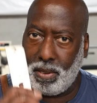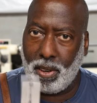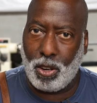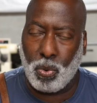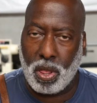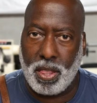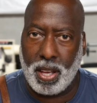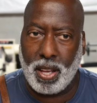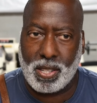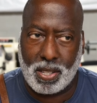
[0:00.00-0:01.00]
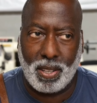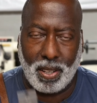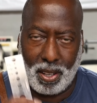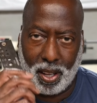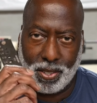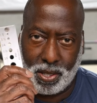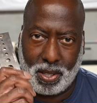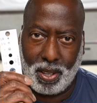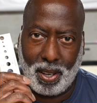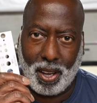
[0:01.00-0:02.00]
it with this, it's
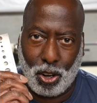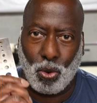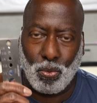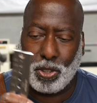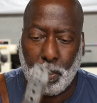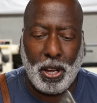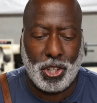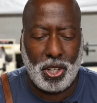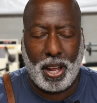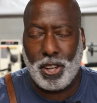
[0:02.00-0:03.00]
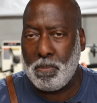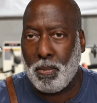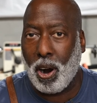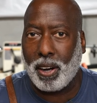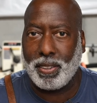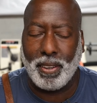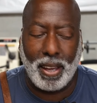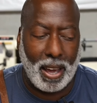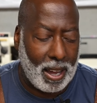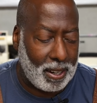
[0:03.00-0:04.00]
the dimension that it's marked,
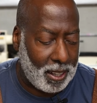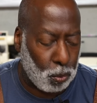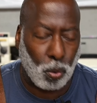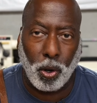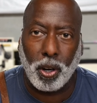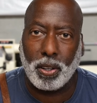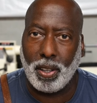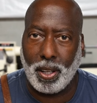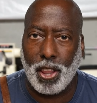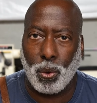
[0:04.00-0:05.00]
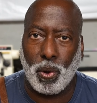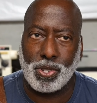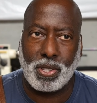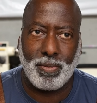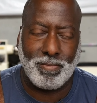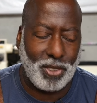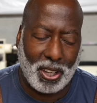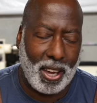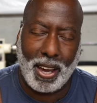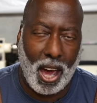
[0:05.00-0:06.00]
and it will work. And the other ones, you
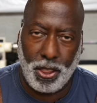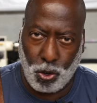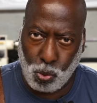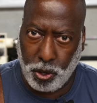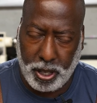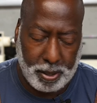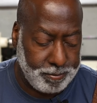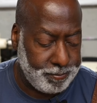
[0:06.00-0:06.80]
can't count those working.